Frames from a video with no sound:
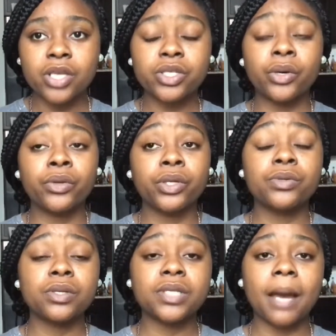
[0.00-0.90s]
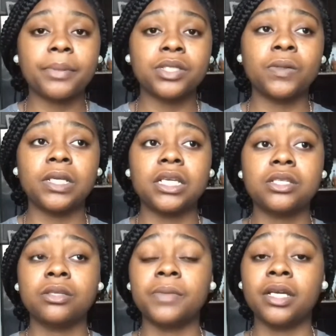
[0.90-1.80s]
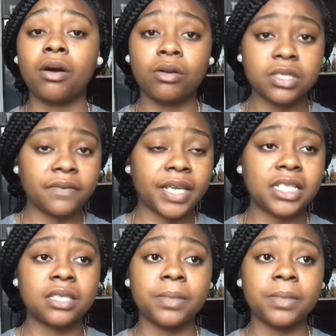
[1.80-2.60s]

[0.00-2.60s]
So use those opportunities to be cultivated,